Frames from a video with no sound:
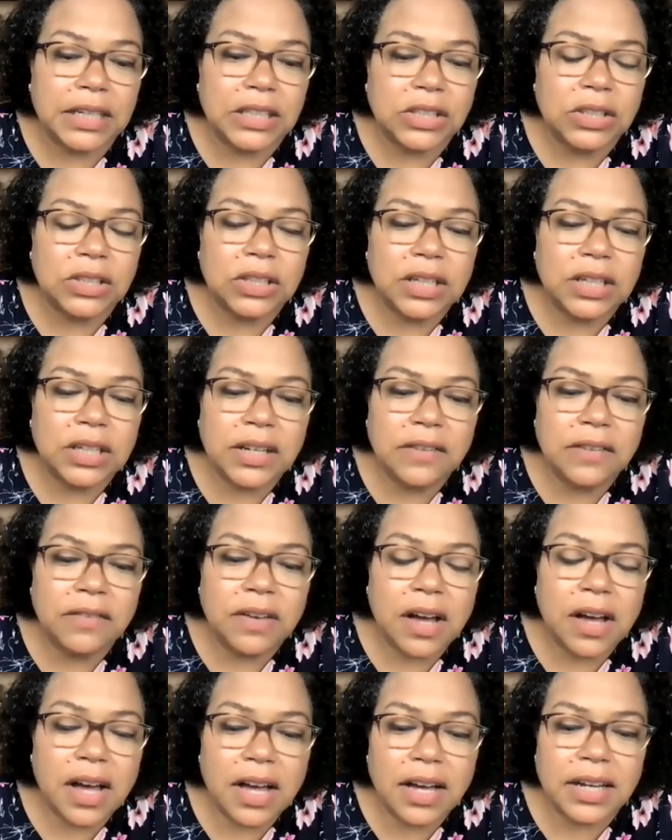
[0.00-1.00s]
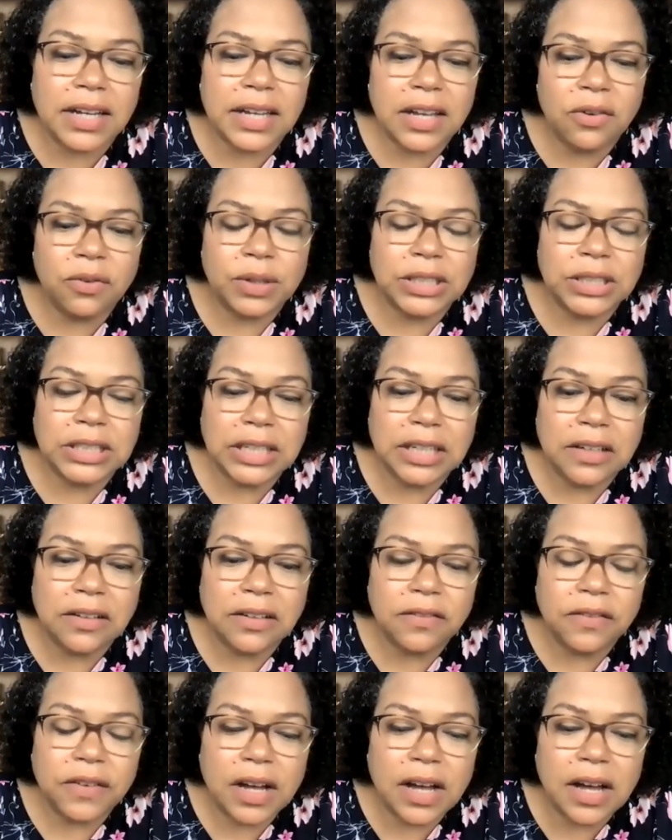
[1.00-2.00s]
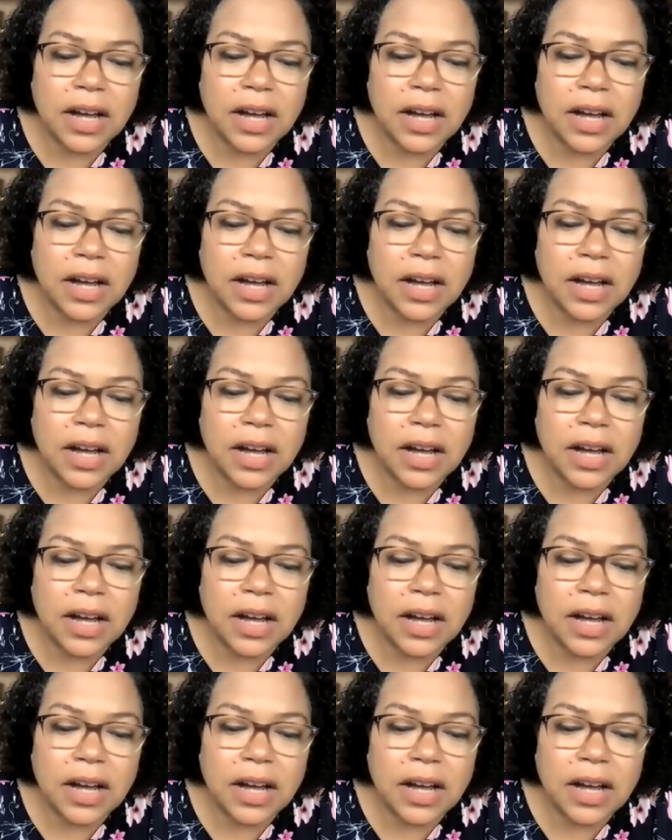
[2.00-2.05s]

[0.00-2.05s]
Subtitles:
to receive